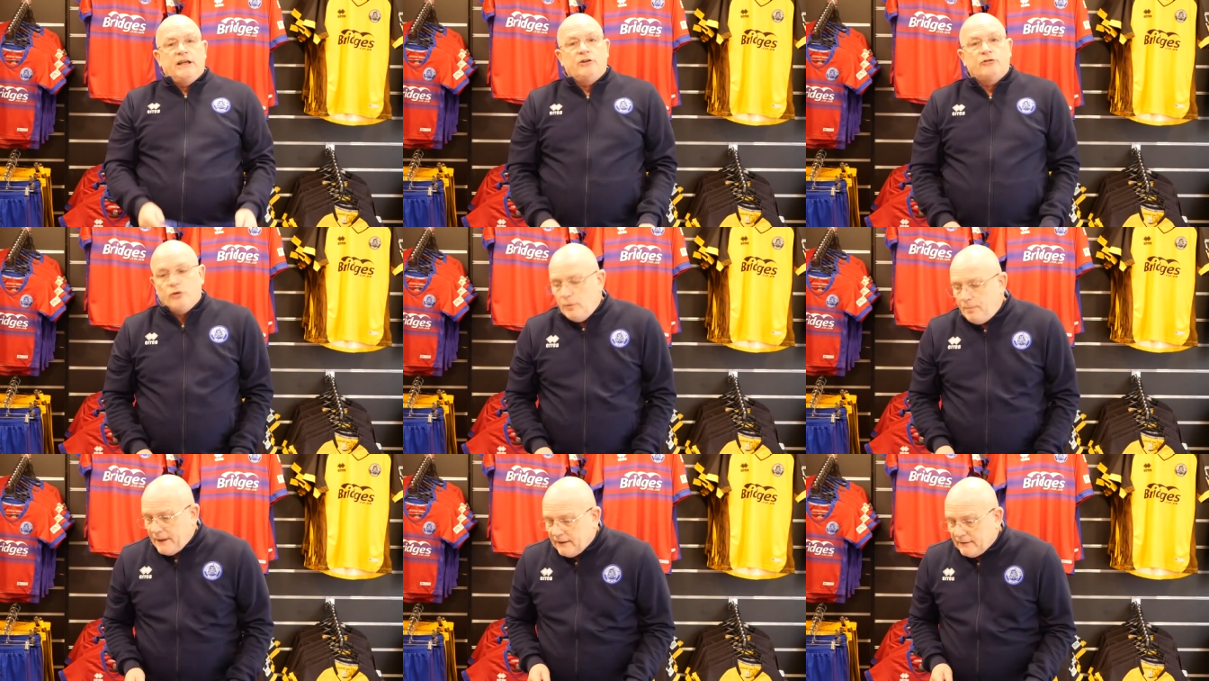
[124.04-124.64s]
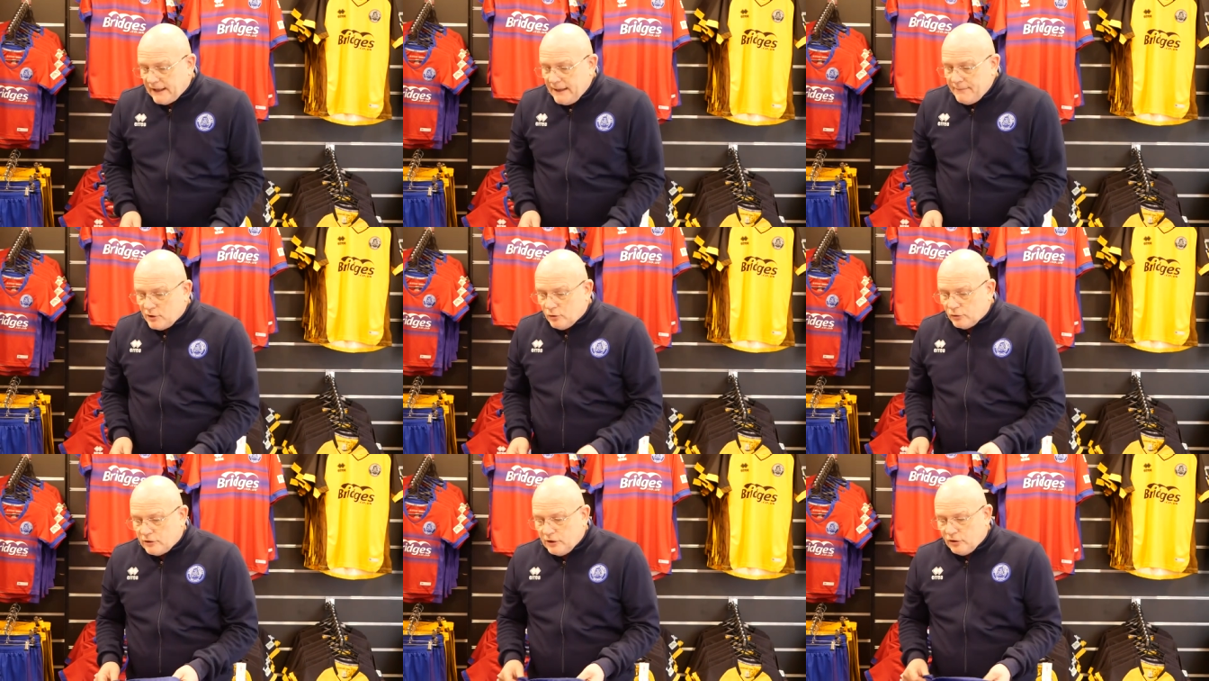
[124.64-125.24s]
£2 game. Of
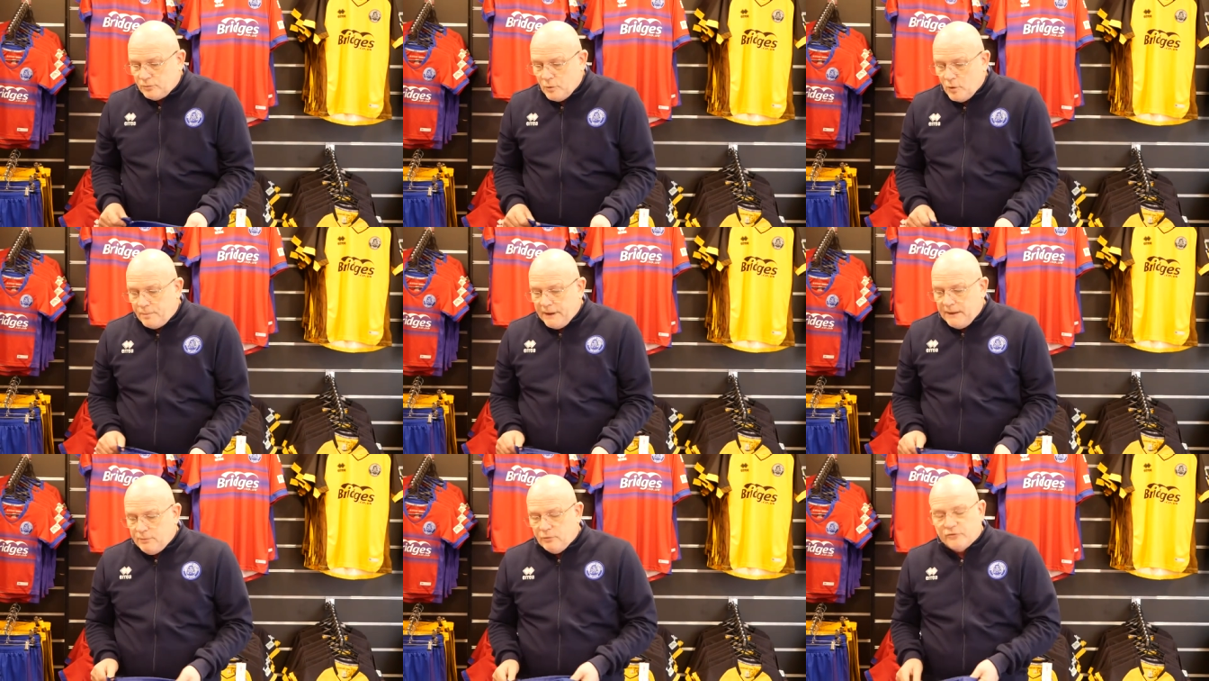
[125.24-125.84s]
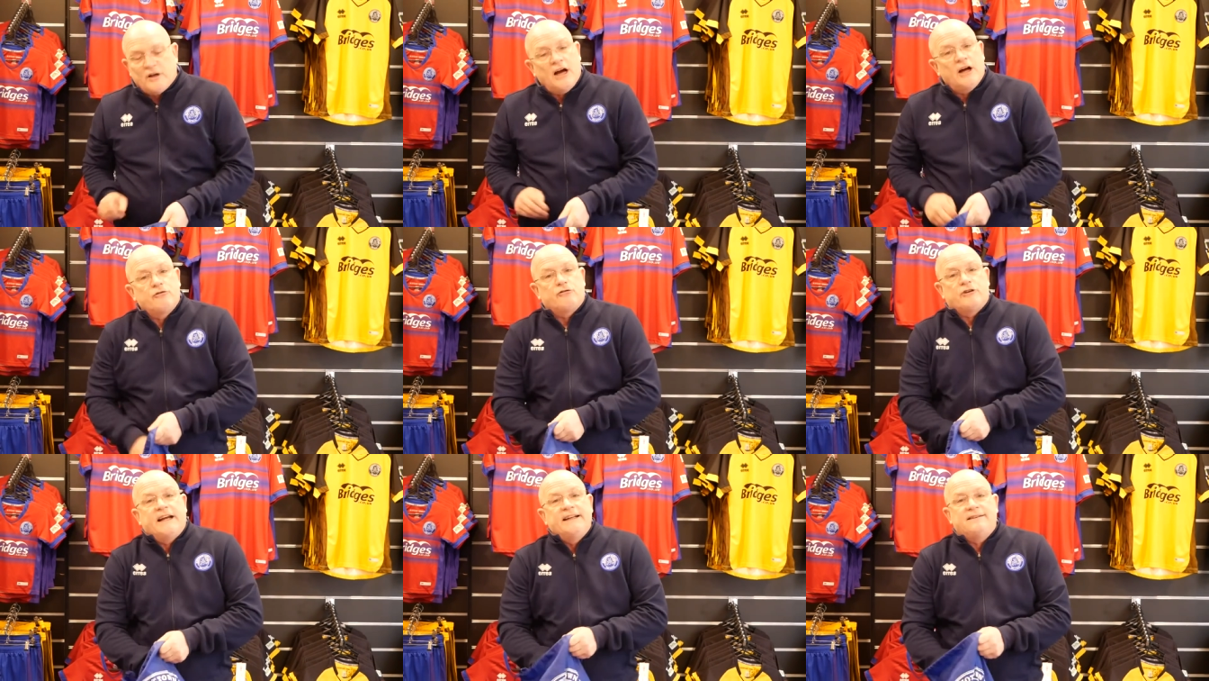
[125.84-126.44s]
course, lots more people. There's
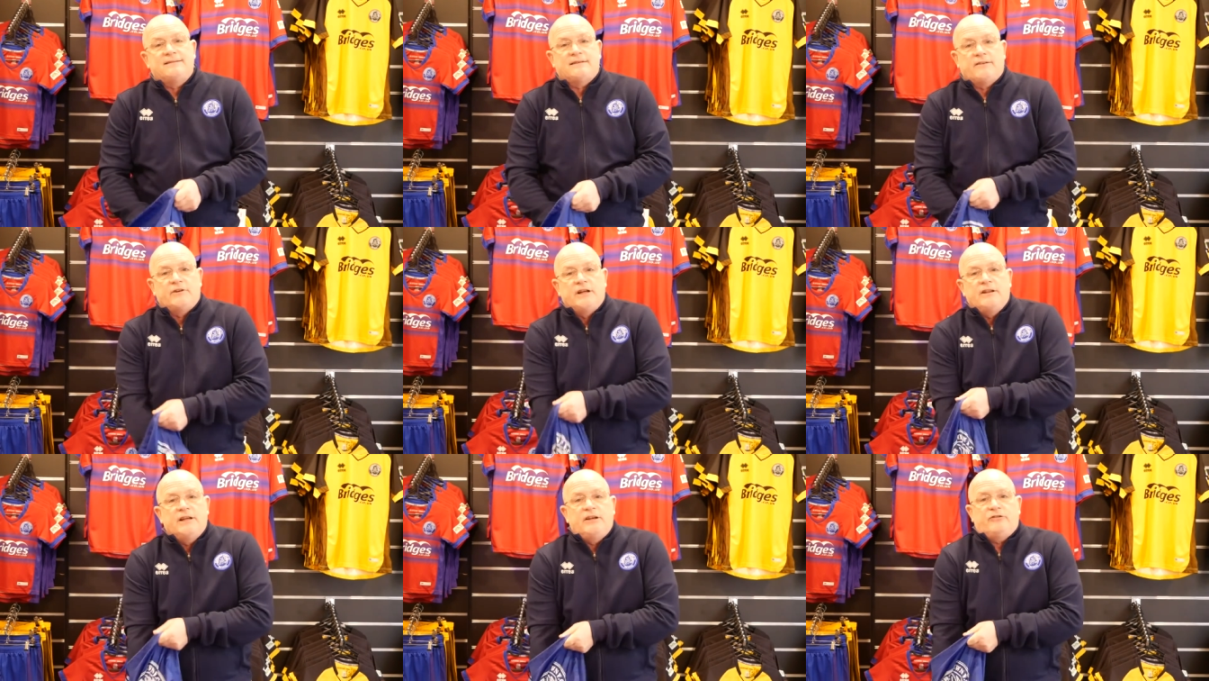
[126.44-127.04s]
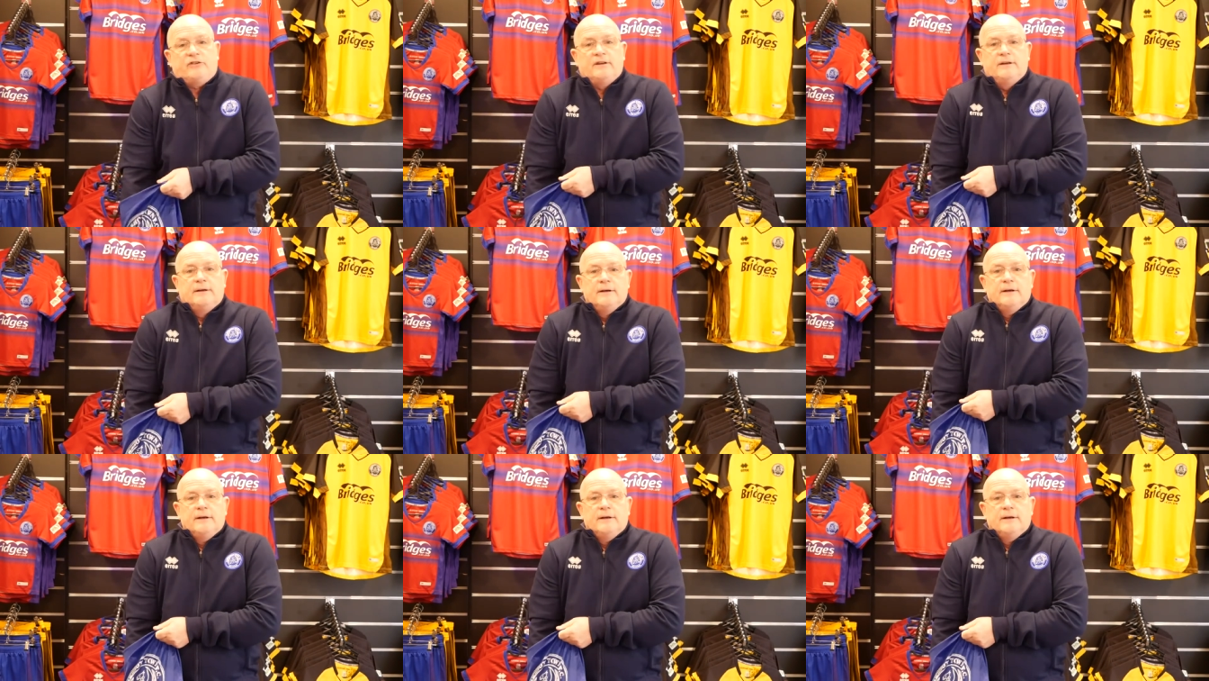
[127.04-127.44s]
187 in this.